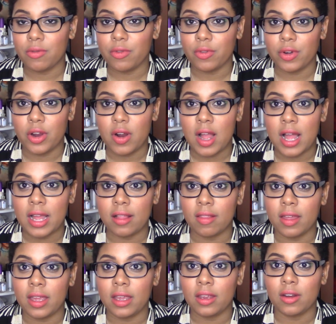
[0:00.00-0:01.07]
for your
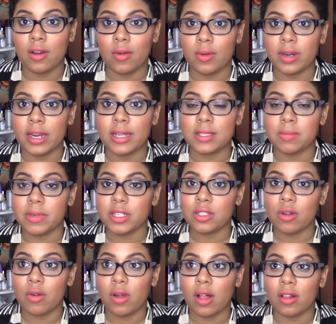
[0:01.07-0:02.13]
highlight, you know, a nice
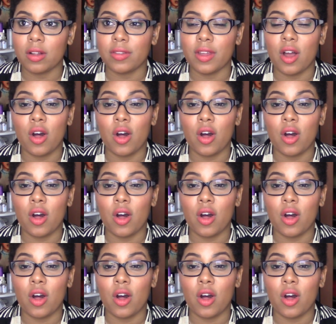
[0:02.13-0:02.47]
mid-tone color that